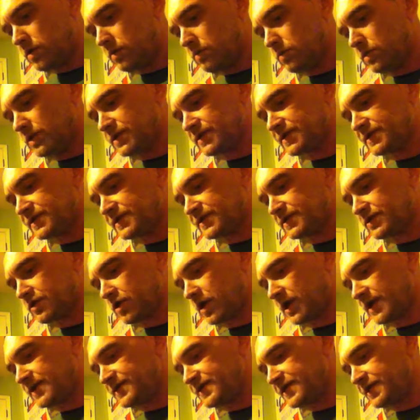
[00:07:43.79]
was
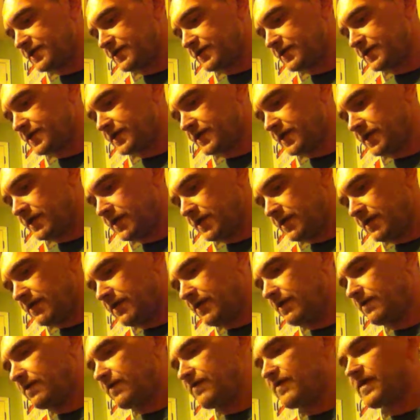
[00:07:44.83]
crazy good.
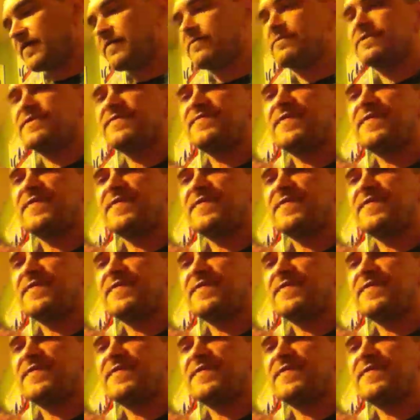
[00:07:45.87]
The only thing that was